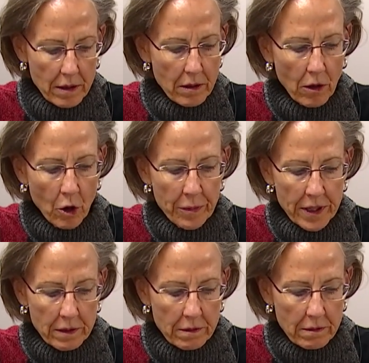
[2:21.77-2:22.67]
You'll
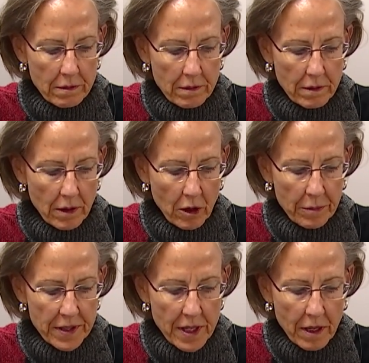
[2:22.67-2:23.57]
open,
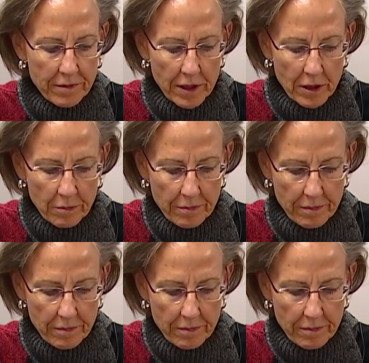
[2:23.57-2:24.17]
open the envelope